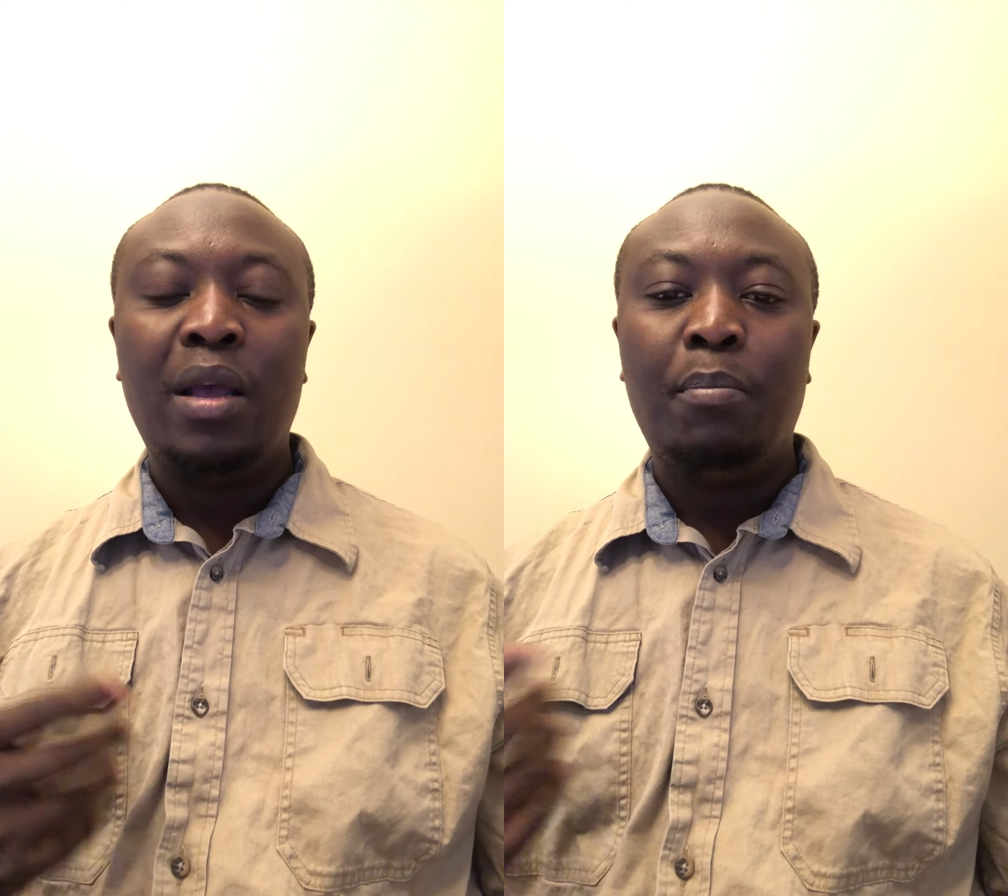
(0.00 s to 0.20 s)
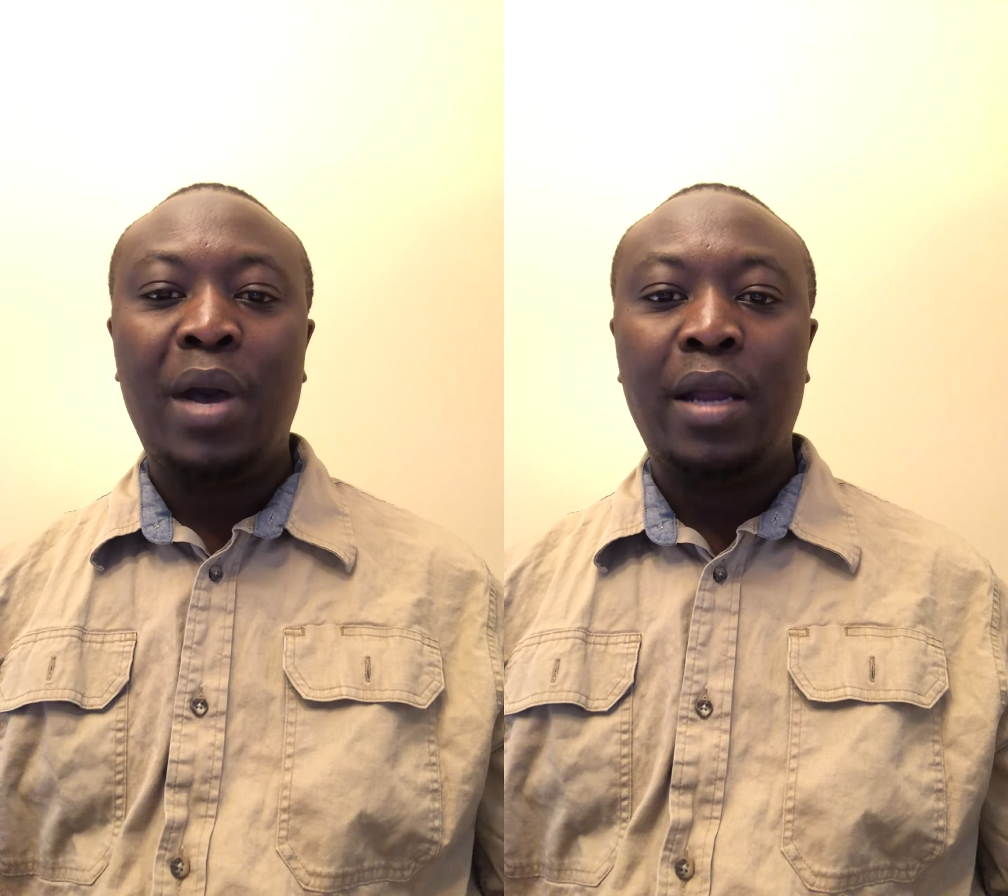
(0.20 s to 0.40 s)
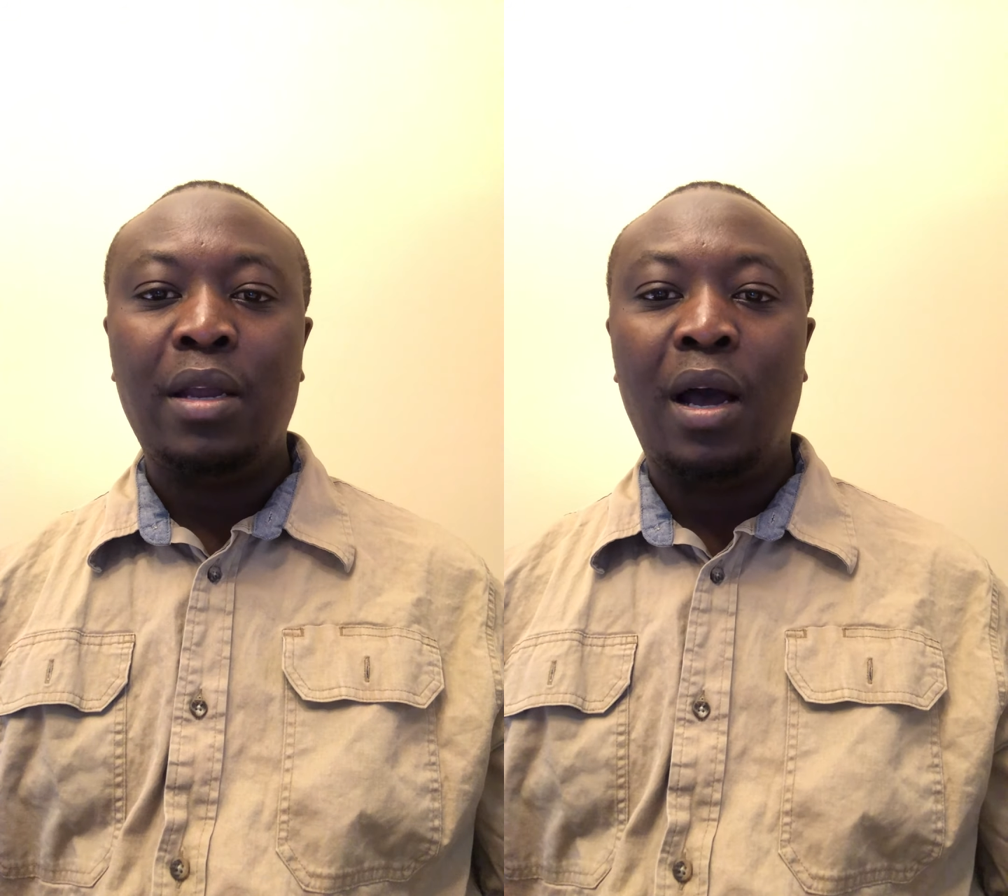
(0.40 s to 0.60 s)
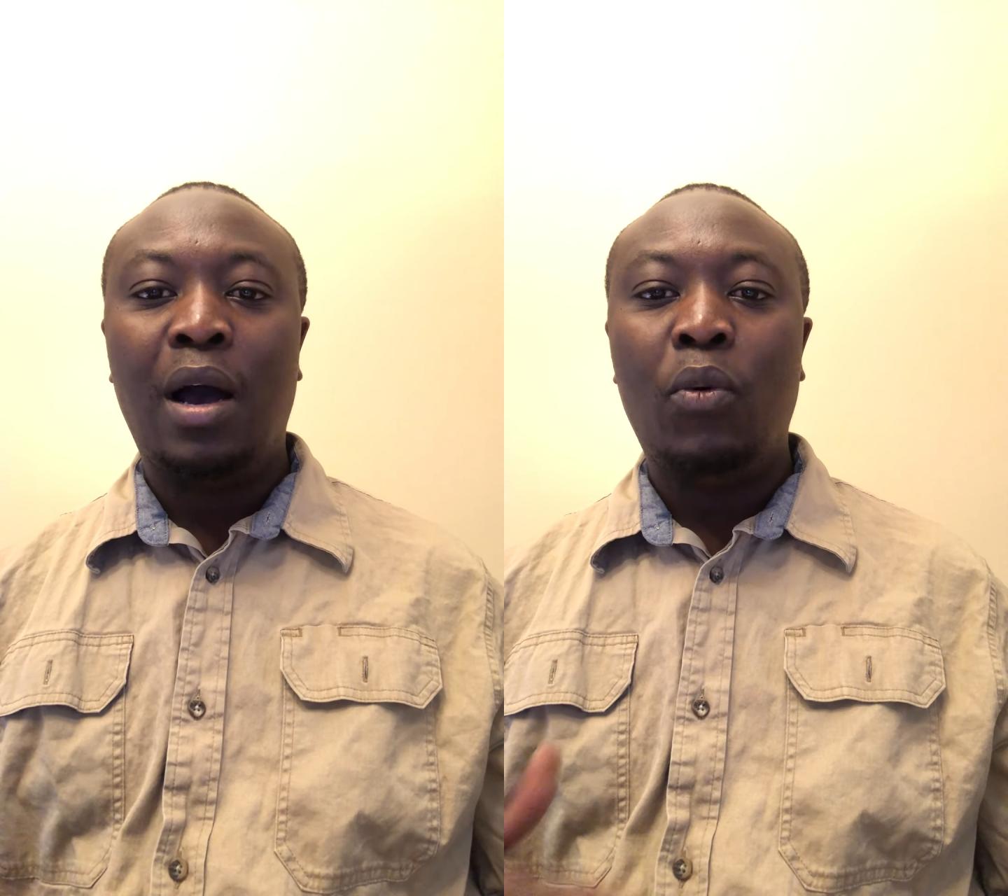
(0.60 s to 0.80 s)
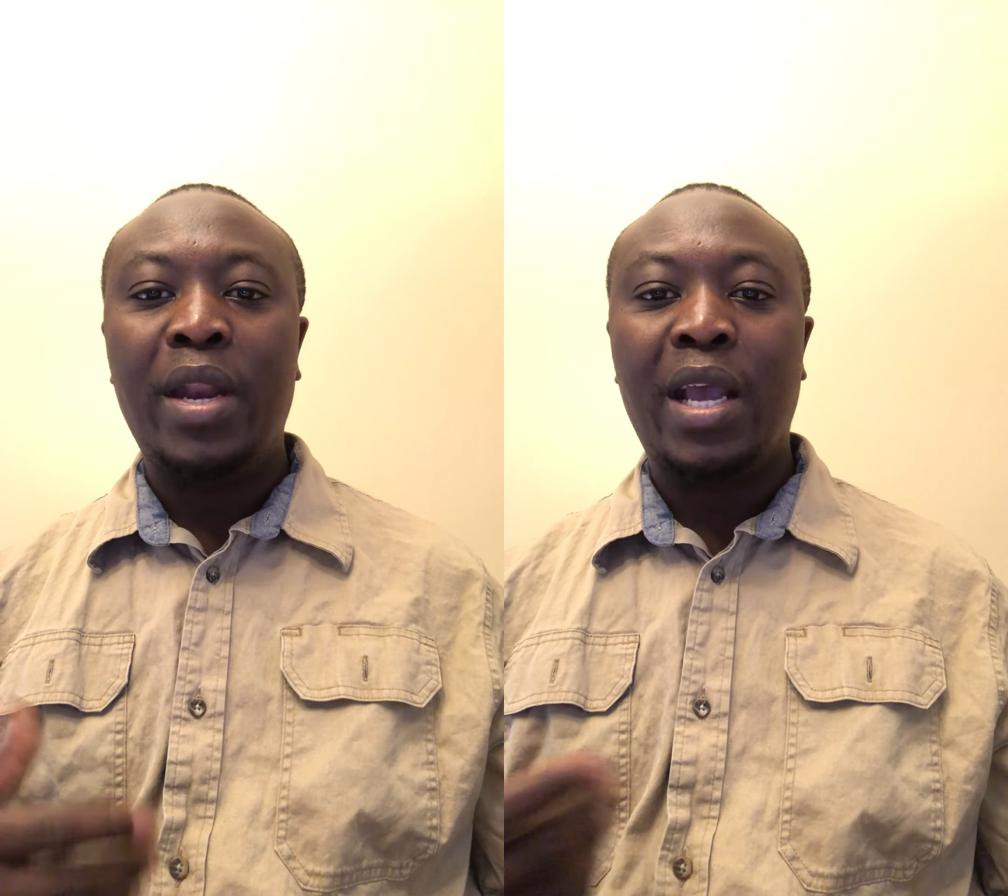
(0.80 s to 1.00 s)
But
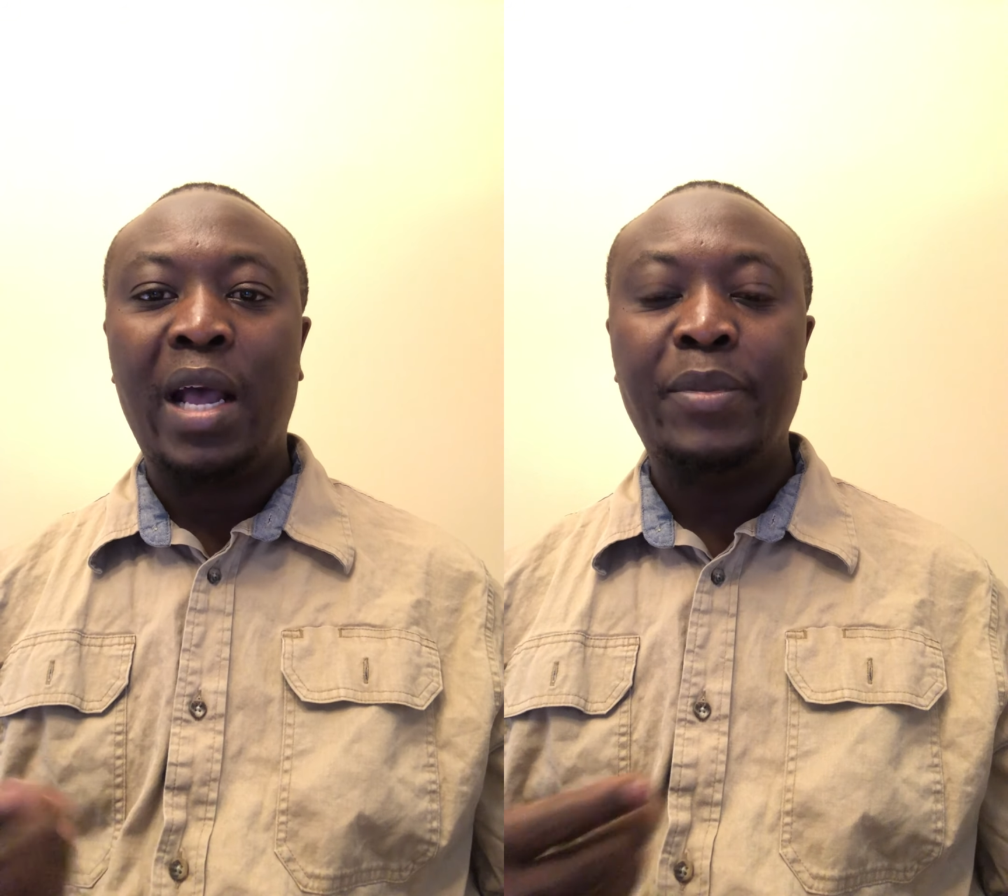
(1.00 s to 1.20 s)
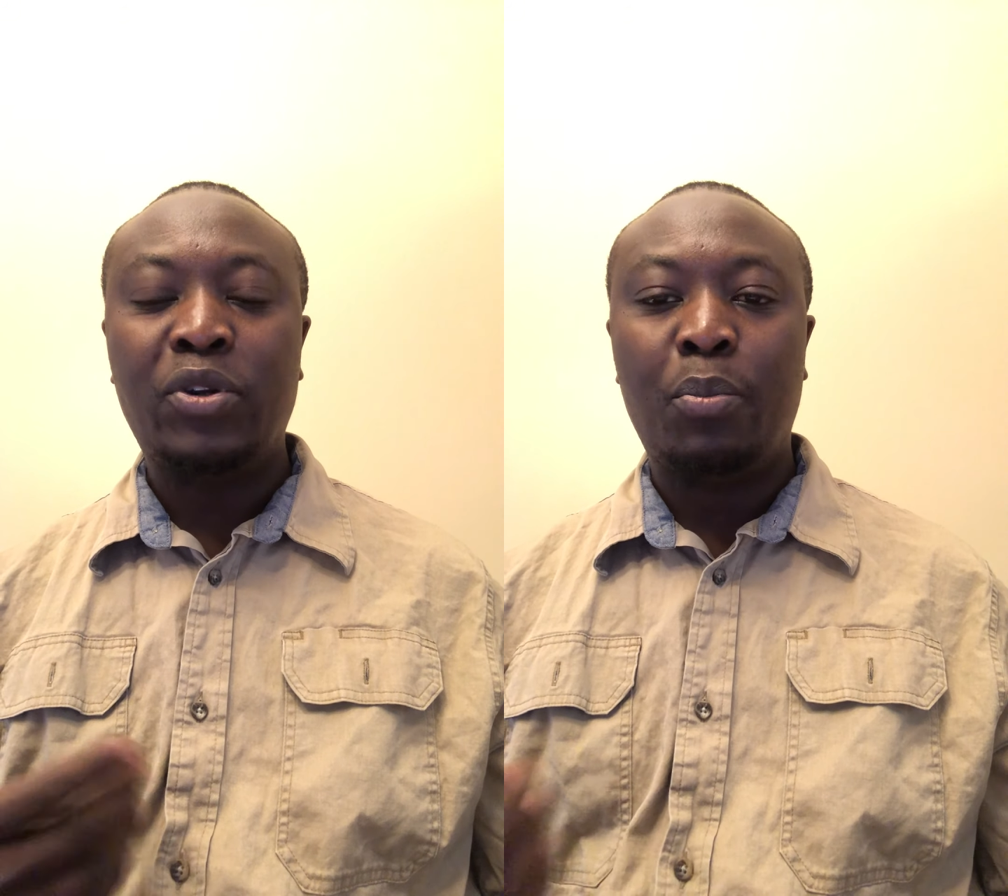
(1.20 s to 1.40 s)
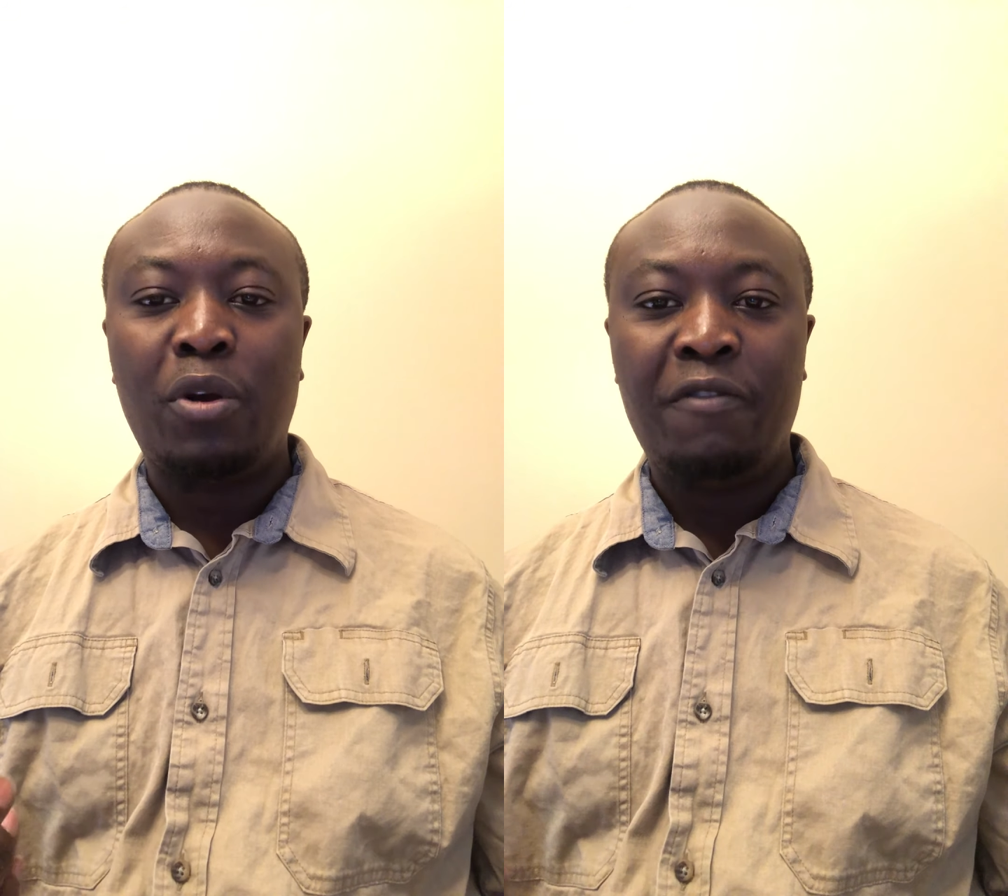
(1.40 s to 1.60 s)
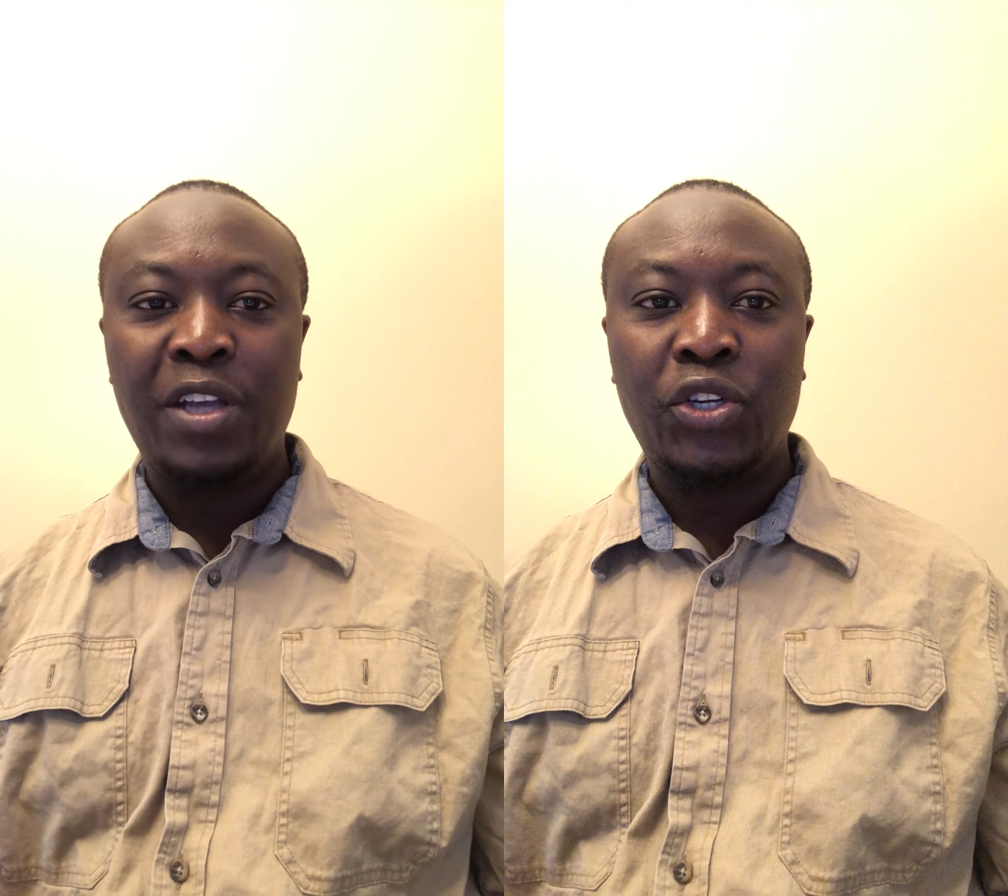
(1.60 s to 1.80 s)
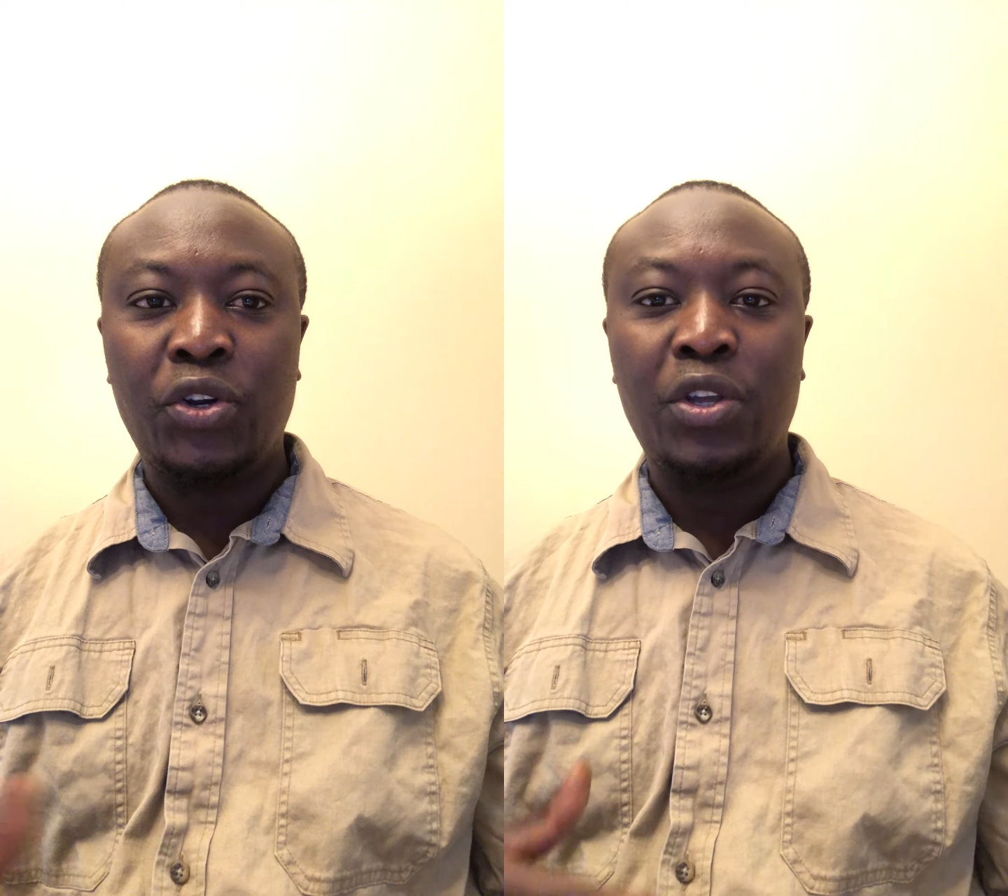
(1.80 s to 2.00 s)
when it comes to
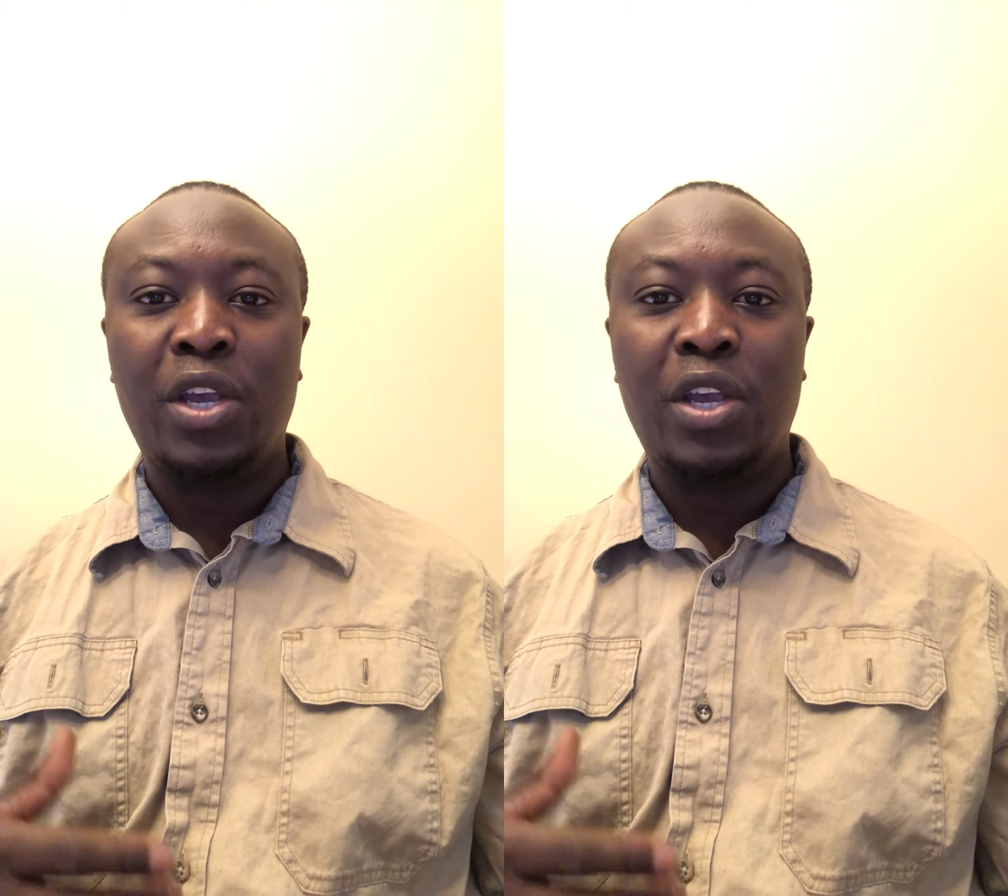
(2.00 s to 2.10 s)
professional,